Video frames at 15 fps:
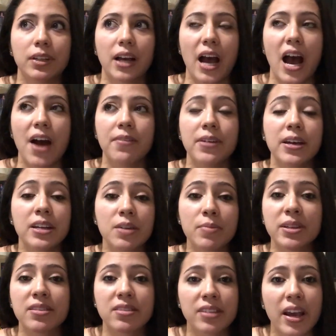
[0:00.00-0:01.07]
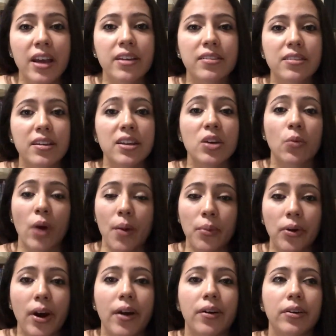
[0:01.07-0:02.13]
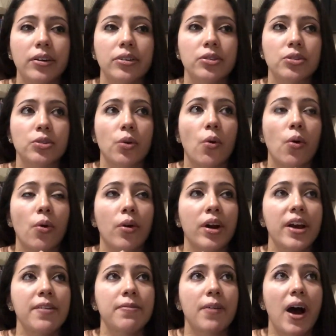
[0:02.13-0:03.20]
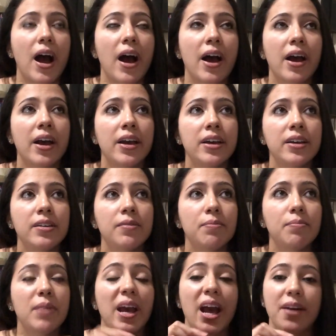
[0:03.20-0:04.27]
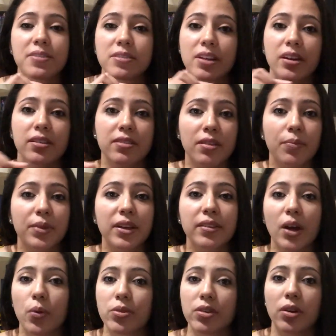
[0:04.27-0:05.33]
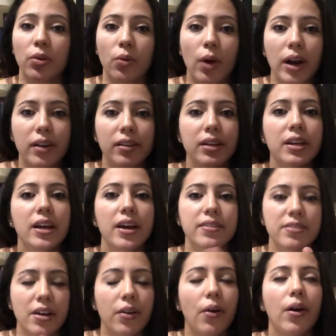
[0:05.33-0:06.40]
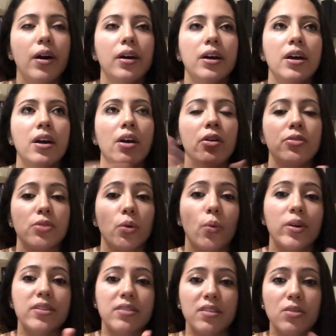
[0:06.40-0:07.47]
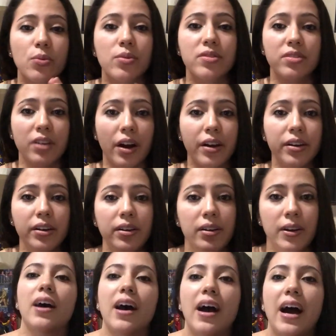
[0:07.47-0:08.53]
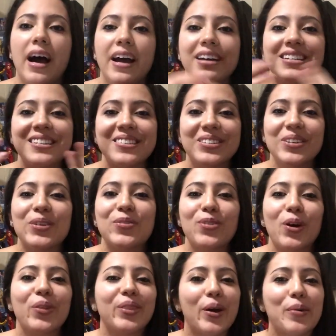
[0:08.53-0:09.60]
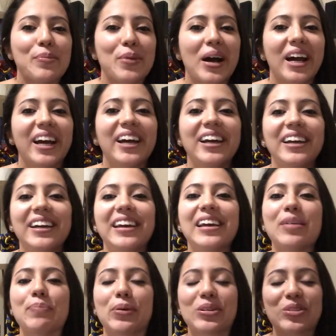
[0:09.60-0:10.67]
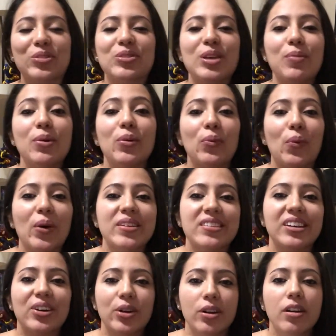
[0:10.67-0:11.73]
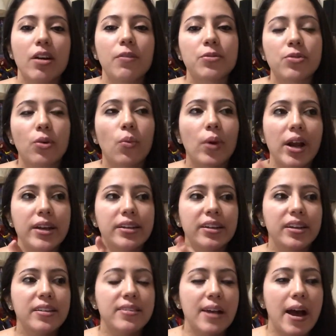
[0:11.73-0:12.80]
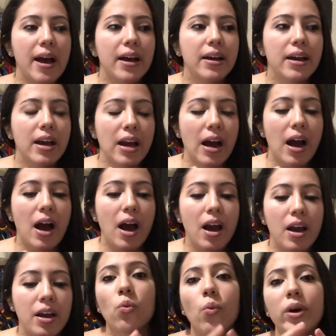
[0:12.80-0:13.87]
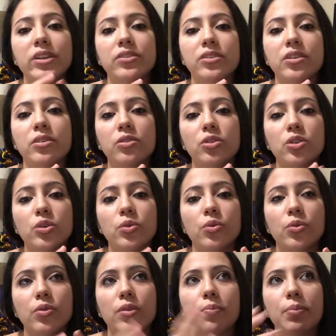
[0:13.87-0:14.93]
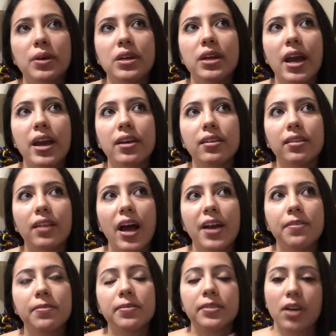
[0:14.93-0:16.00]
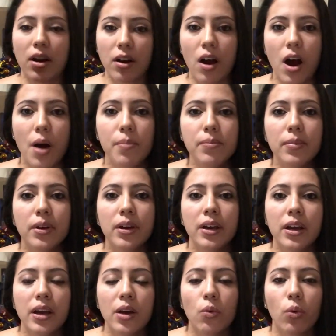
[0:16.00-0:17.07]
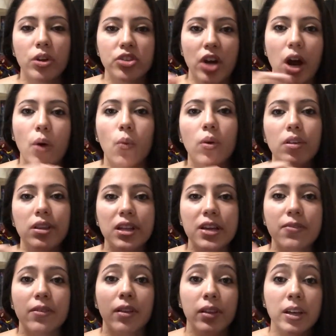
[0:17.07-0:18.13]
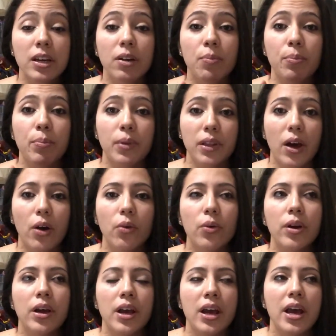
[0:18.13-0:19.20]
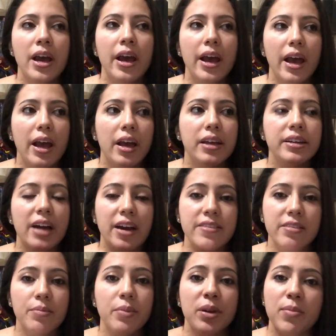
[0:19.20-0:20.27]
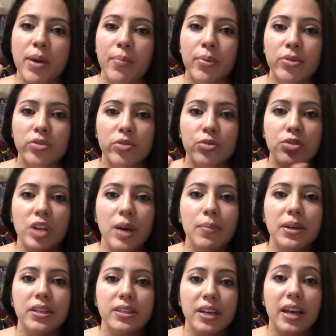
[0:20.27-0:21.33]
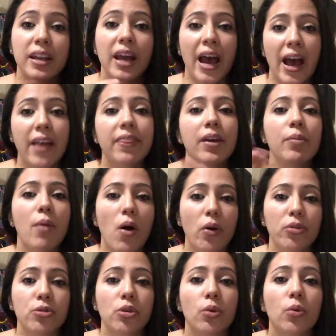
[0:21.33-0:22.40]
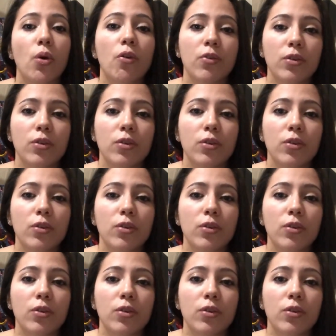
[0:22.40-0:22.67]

have any mistakes, any grammar errors, or if I may have stated something that was incorrectly, etc. So once this was done, I still felt that my personal statement wasn't good enough. So what I did is that I went to the palife.com, which I will leave the link below, and I submitted my personal statement and had them also